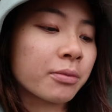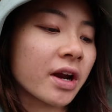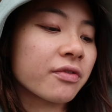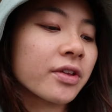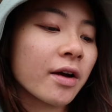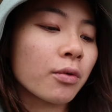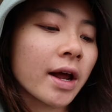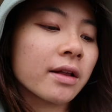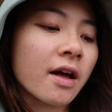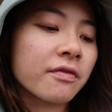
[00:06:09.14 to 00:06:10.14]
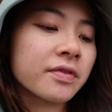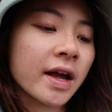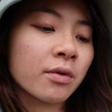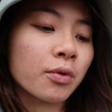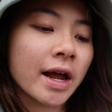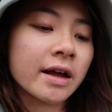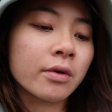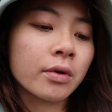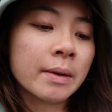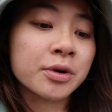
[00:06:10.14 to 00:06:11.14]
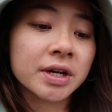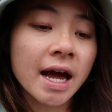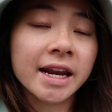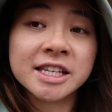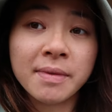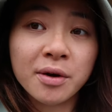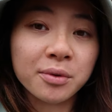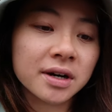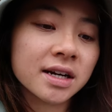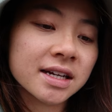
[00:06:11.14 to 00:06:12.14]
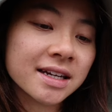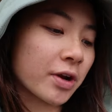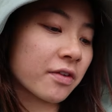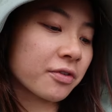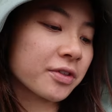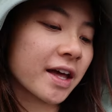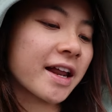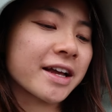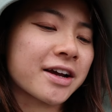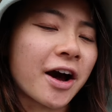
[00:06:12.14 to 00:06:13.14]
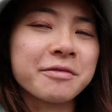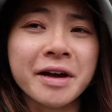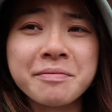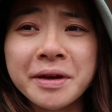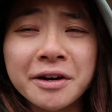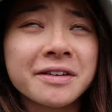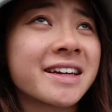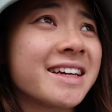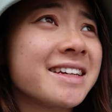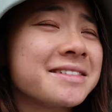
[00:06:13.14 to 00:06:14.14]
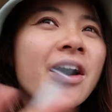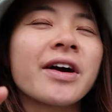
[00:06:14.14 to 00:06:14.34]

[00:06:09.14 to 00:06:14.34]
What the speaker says: I'm grateful that what I love and what I am good at is my work. I'm grateful that I got my period.